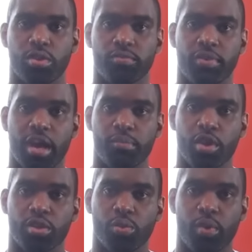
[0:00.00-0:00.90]
You can find
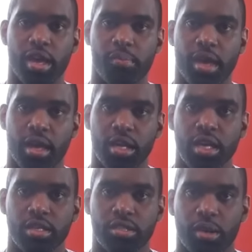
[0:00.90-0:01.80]
me on the web at
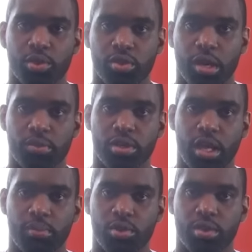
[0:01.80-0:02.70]

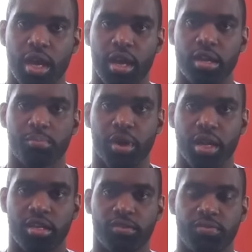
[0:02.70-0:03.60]

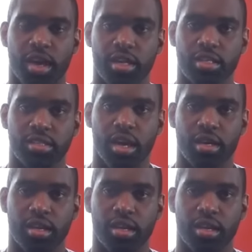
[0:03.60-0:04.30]
www.bodydefining.com.